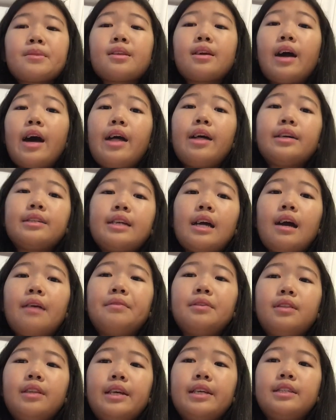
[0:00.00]
I like to have a
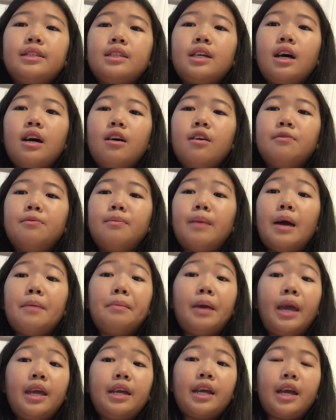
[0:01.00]
list of my
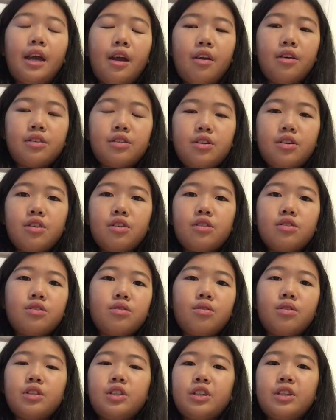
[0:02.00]
main characters,
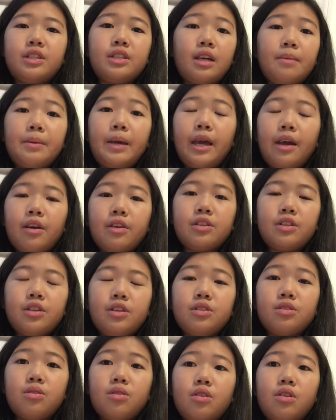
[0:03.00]
or just
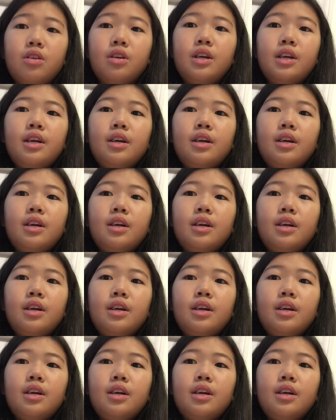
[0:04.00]
sub-characters, or